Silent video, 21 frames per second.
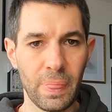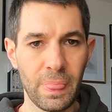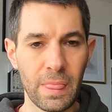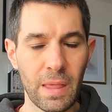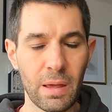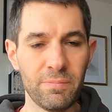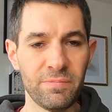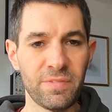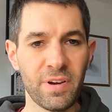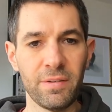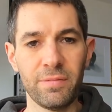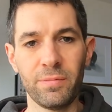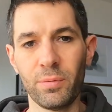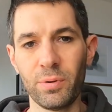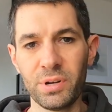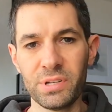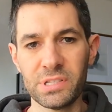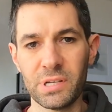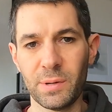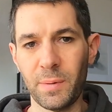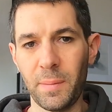
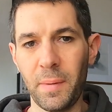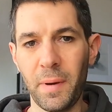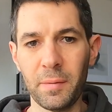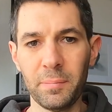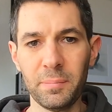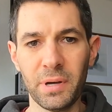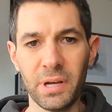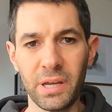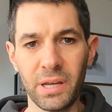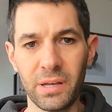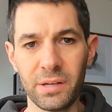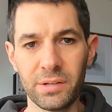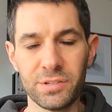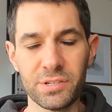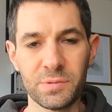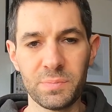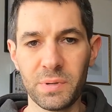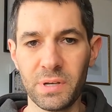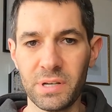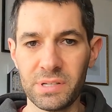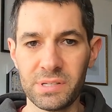M540s on my mountain bike
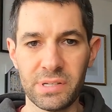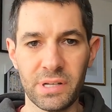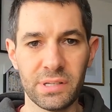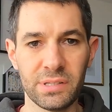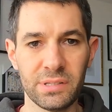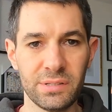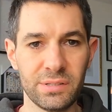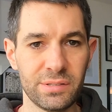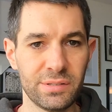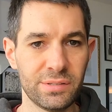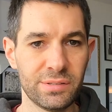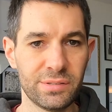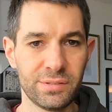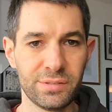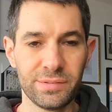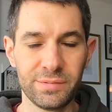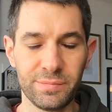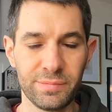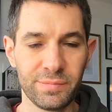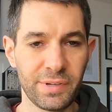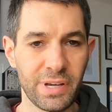just because that's
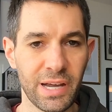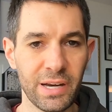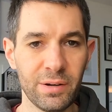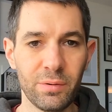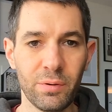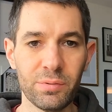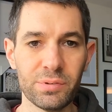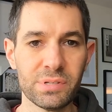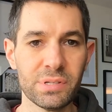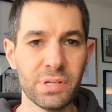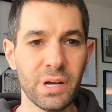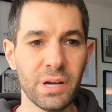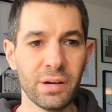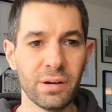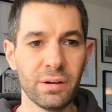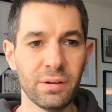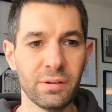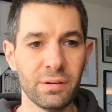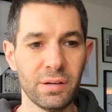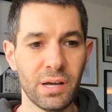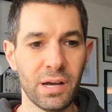kind of what was
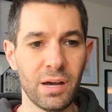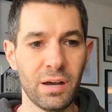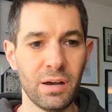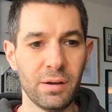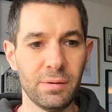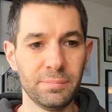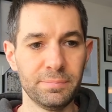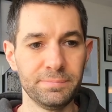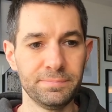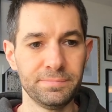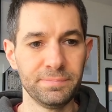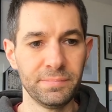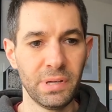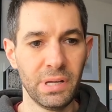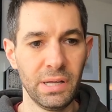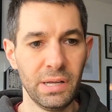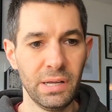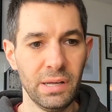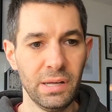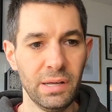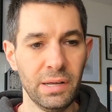there.
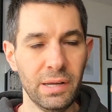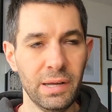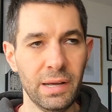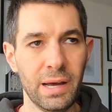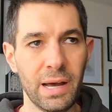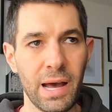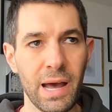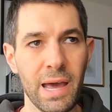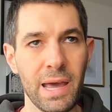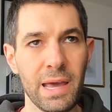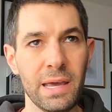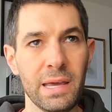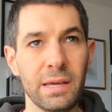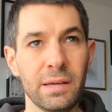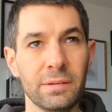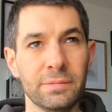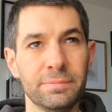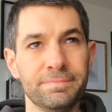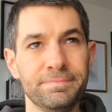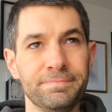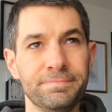I
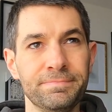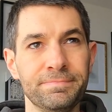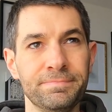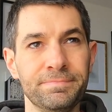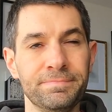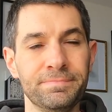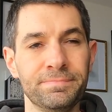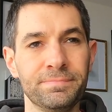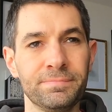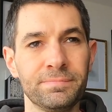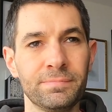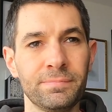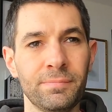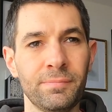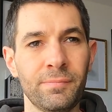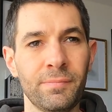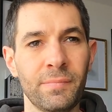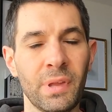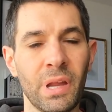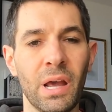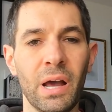
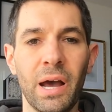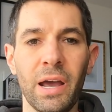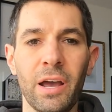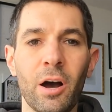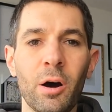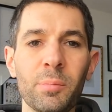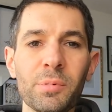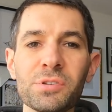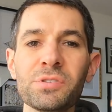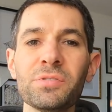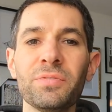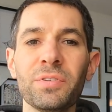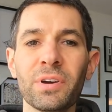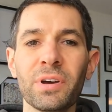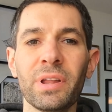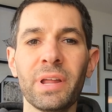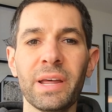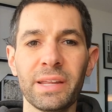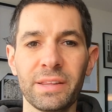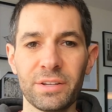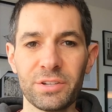almost feel
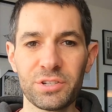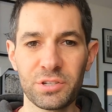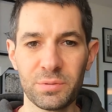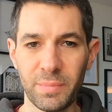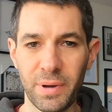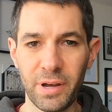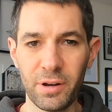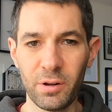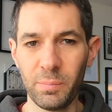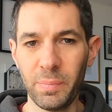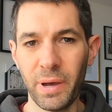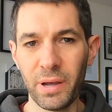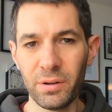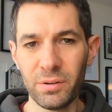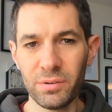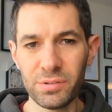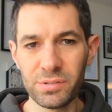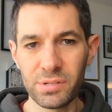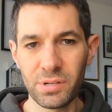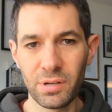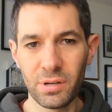like the Shimano
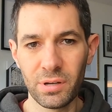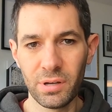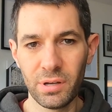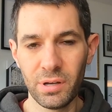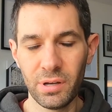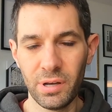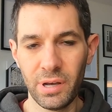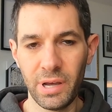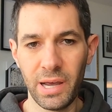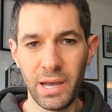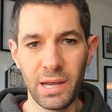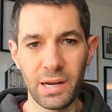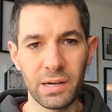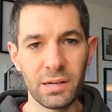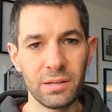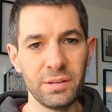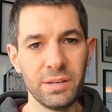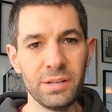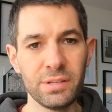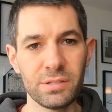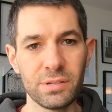pedals and
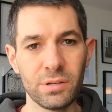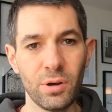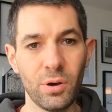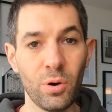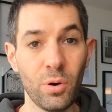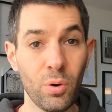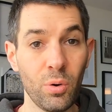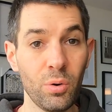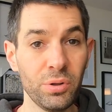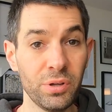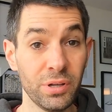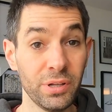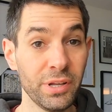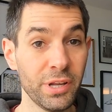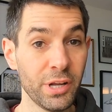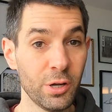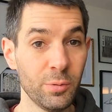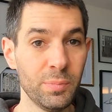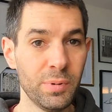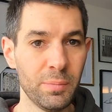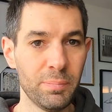cleats hold a
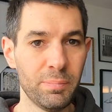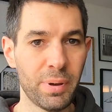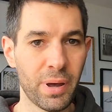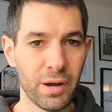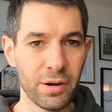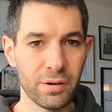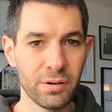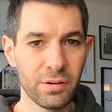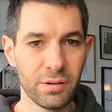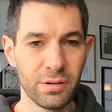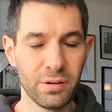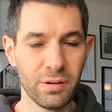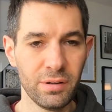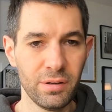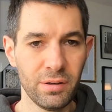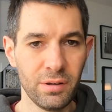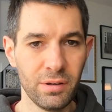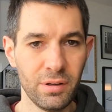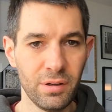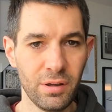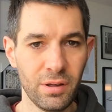little bit better
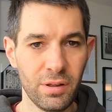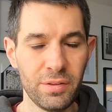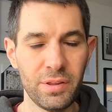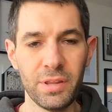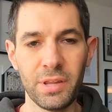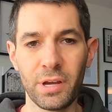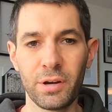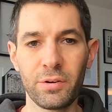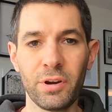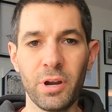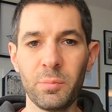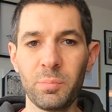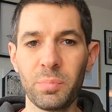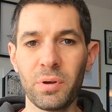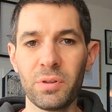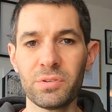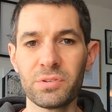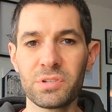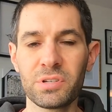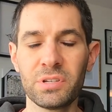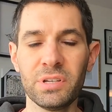than the
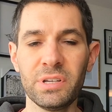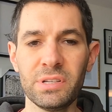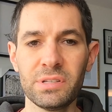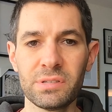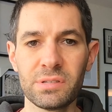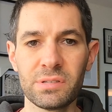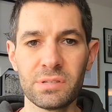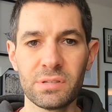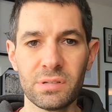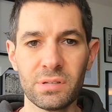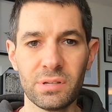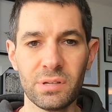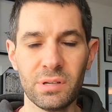Crankbrothers cleats.